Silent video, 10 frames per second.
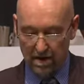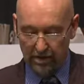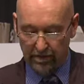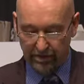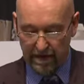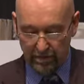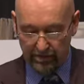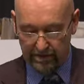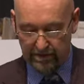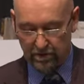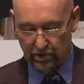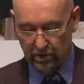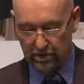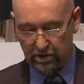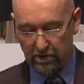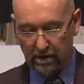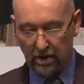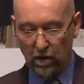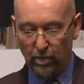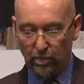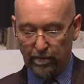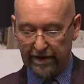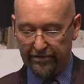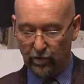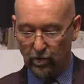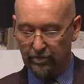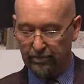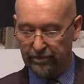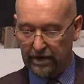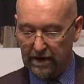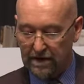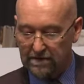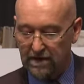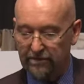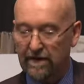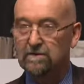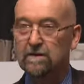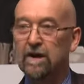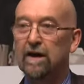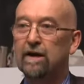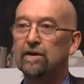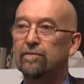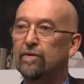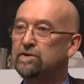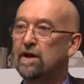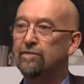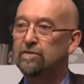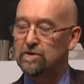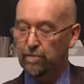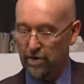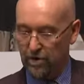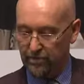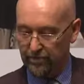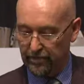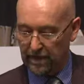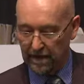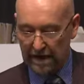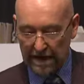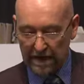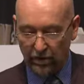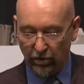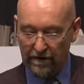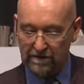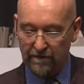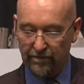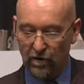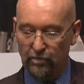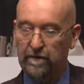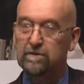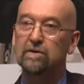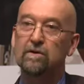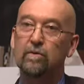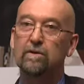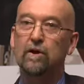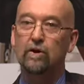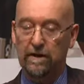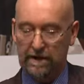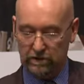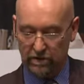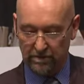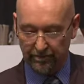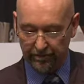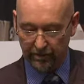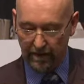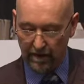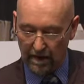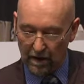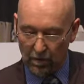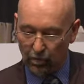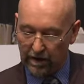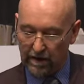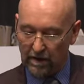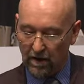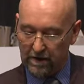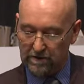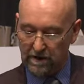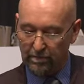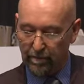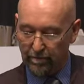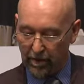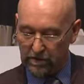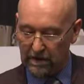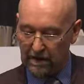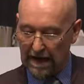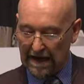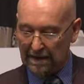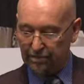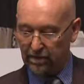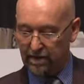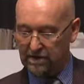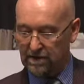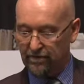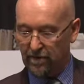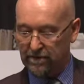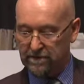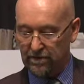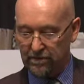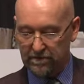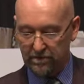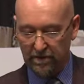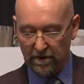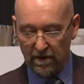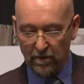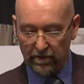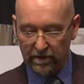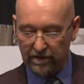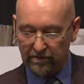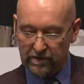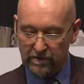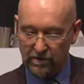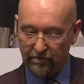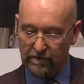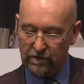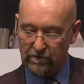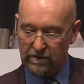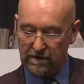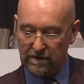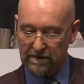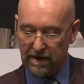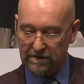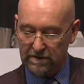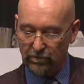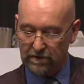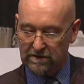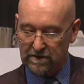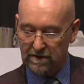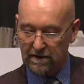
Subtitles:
The theme of this third global platform is Invest Today for a Safer Tomorrow, increase involvement with local action. Recognising, promoting and implementing volunteerism within the vision of reducing disaster risk